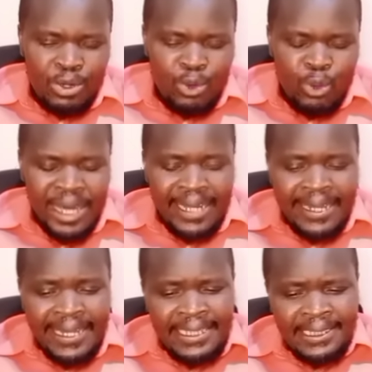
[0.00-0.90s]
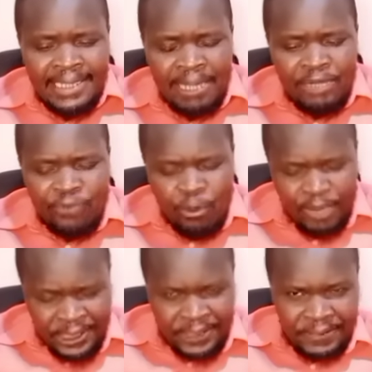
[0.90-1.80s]
We are getting some
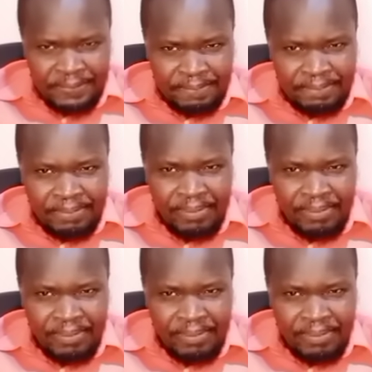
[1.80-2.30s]
information